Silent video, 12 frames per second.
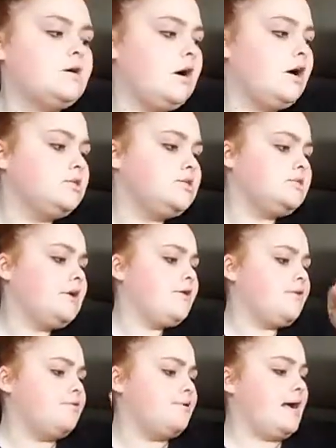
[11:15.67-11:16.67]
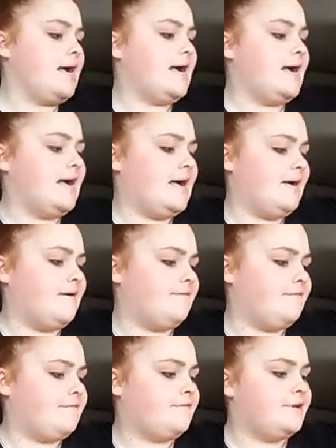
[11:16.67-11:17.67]
Also, I
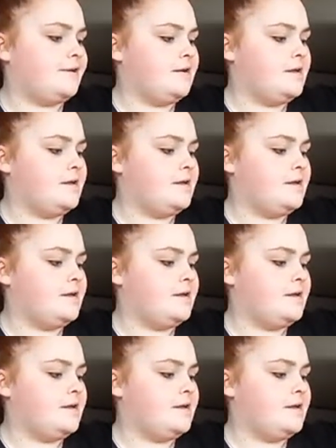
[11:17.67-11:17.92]
have